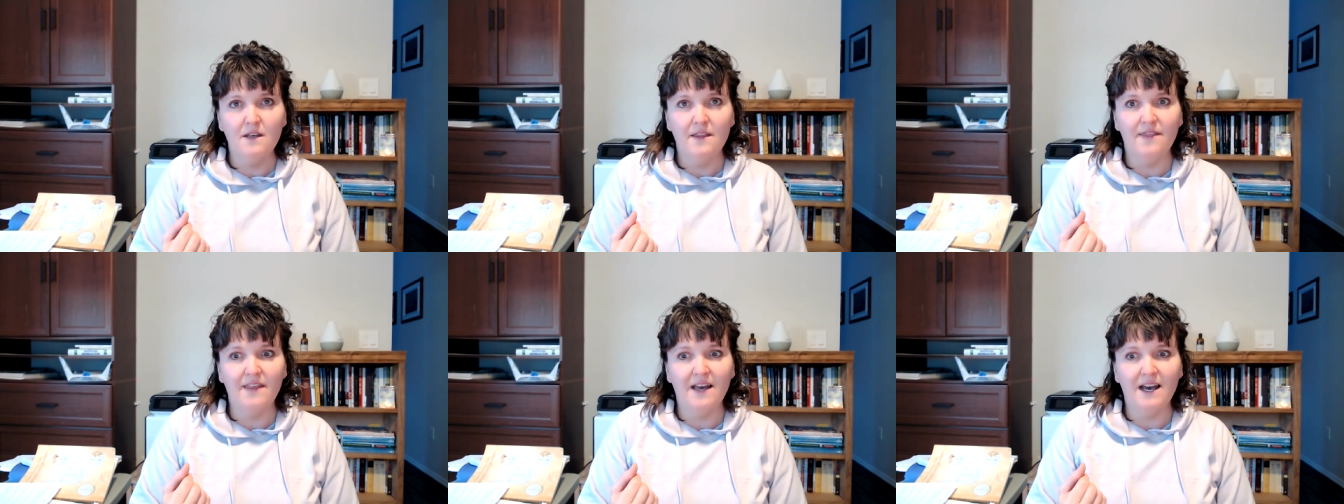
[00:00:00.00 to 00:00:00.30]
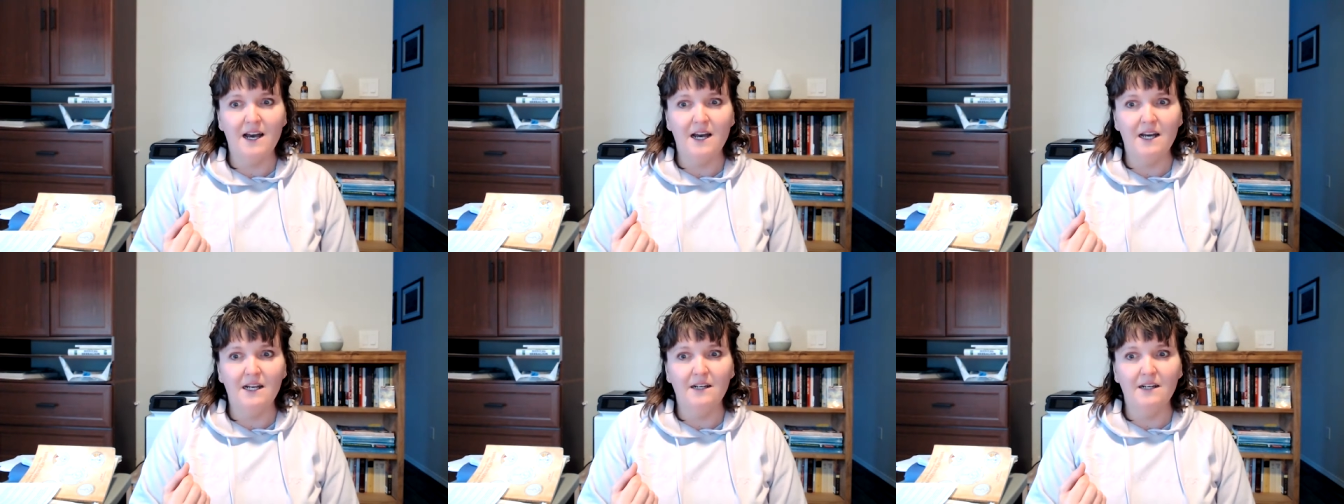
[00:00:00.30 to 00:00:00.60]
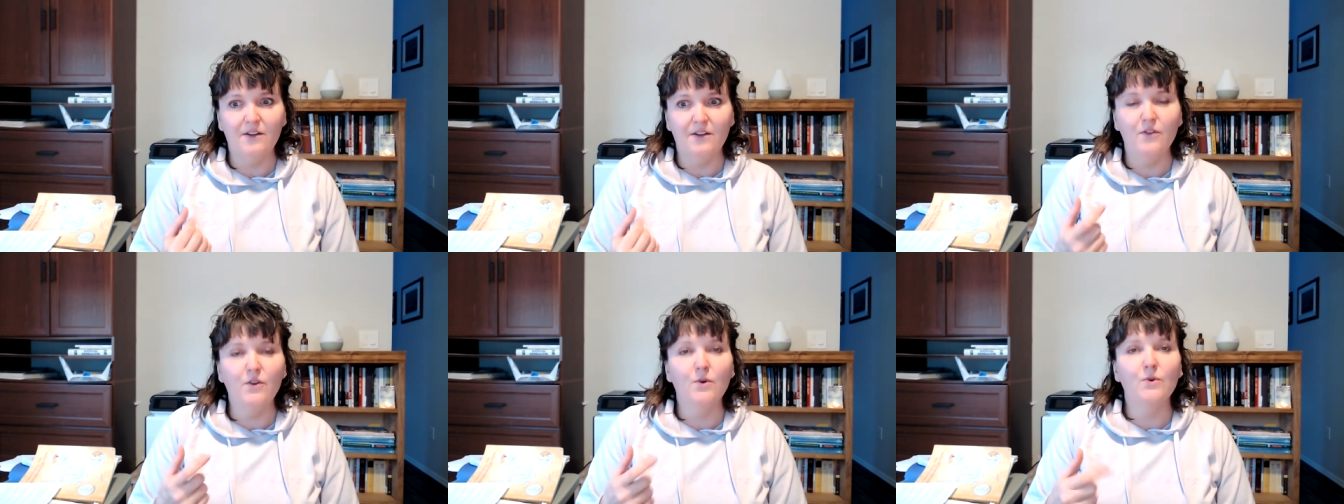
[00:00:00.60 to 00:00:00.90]

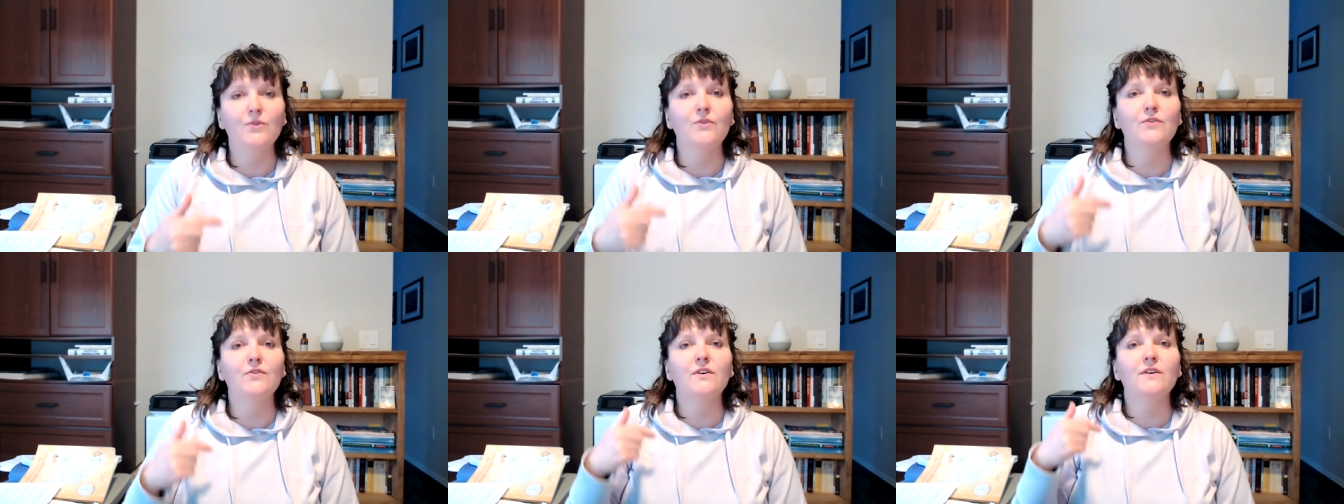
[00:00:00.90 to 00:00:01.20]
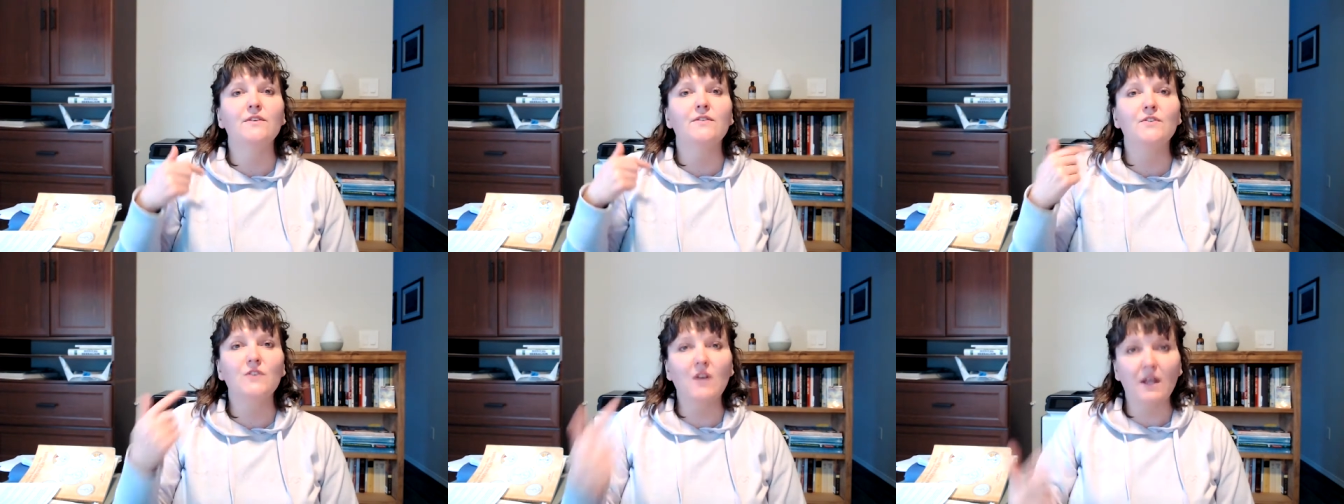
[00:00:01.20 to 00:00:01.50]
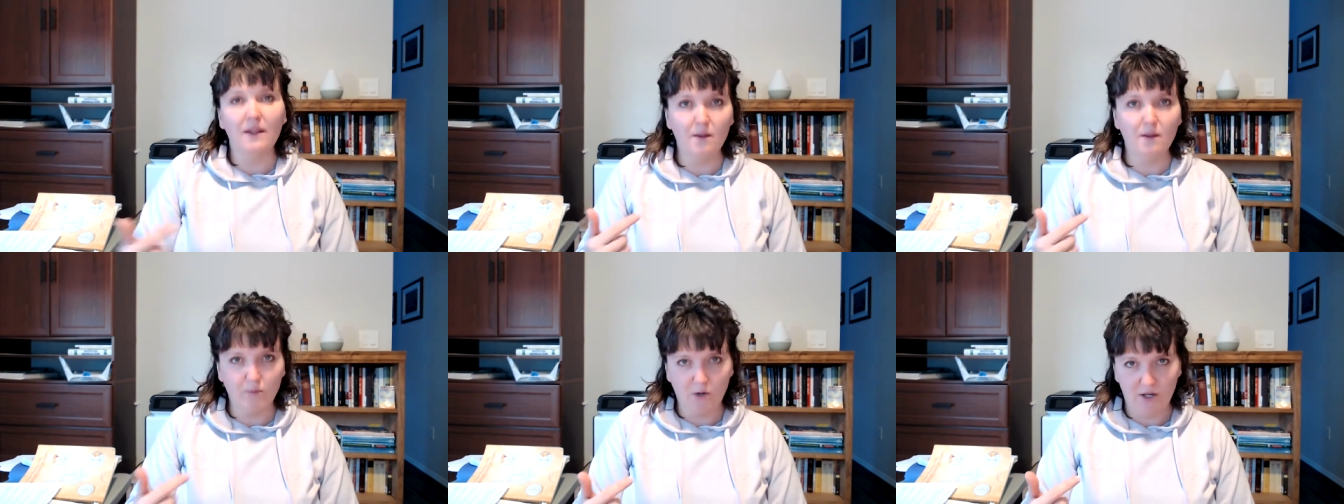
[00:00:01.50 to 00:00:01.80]
that those
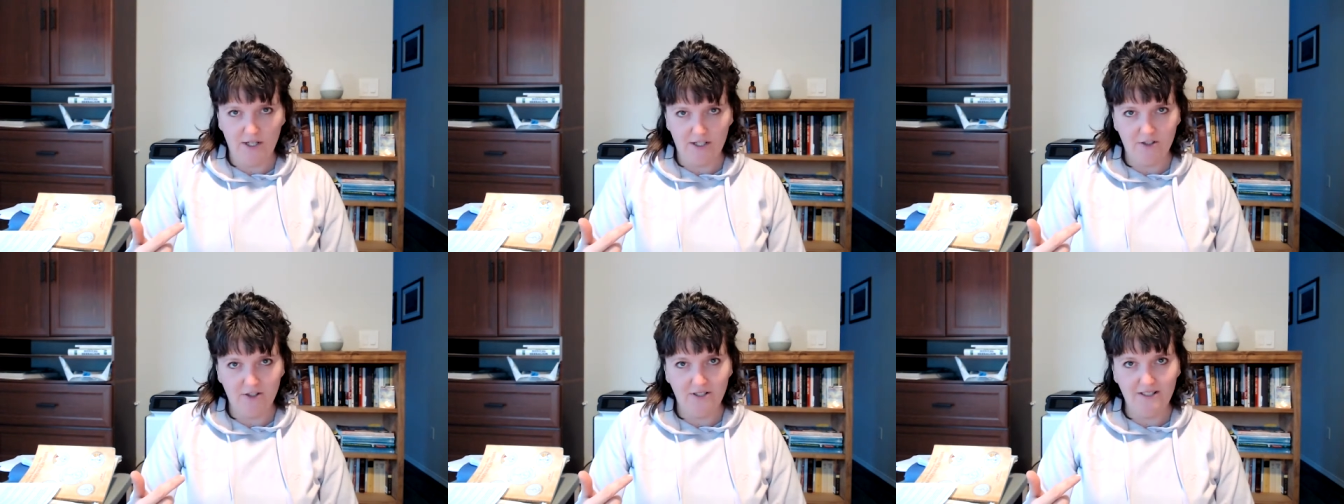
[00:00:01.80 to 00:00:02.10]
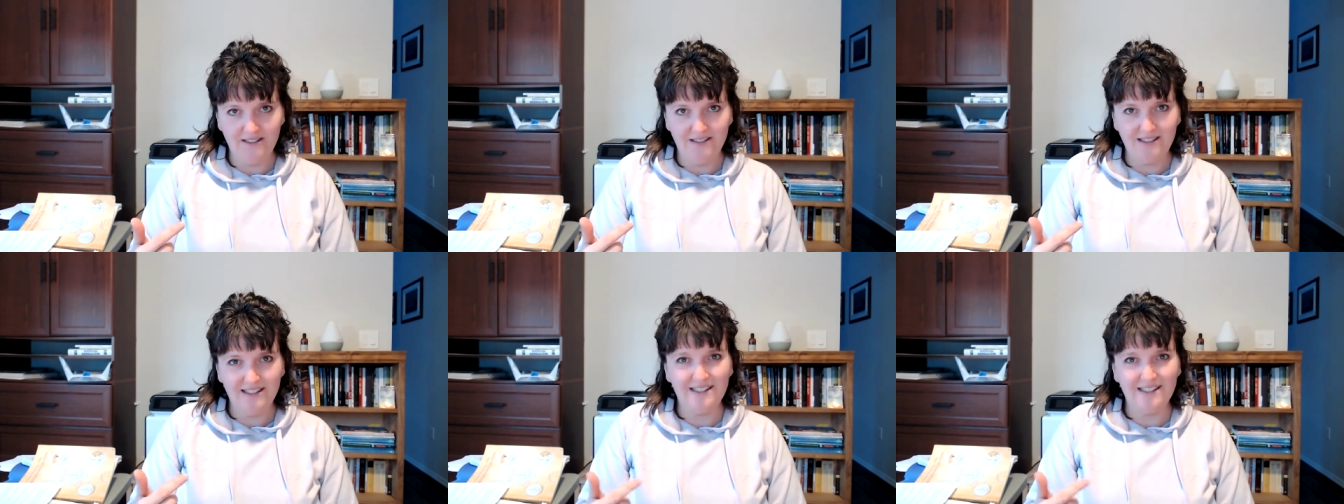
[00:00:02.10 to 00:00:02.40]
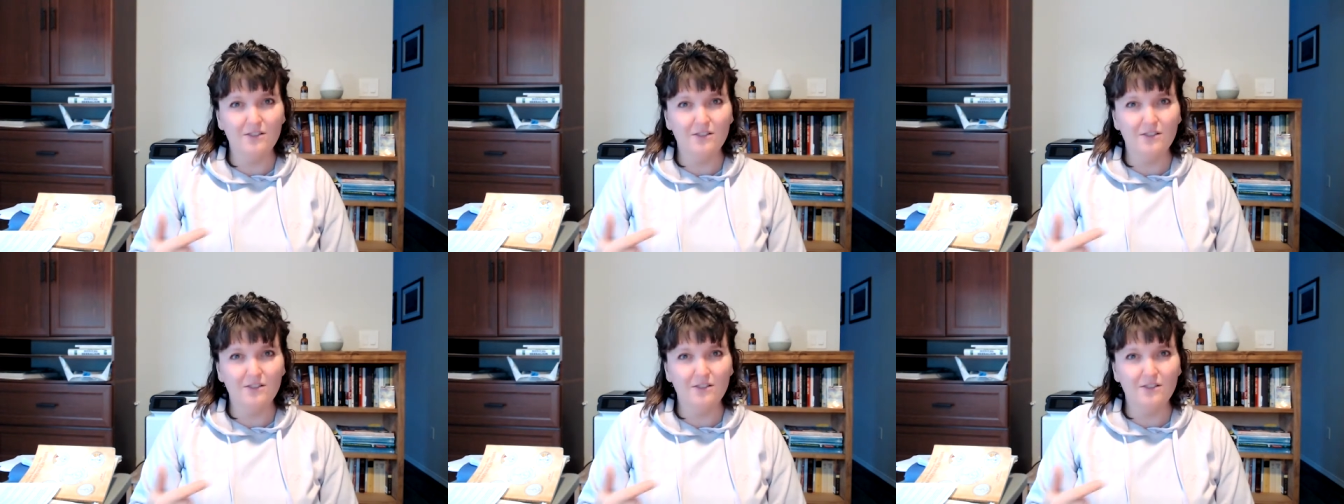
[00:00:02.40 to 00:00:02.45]
celebrations,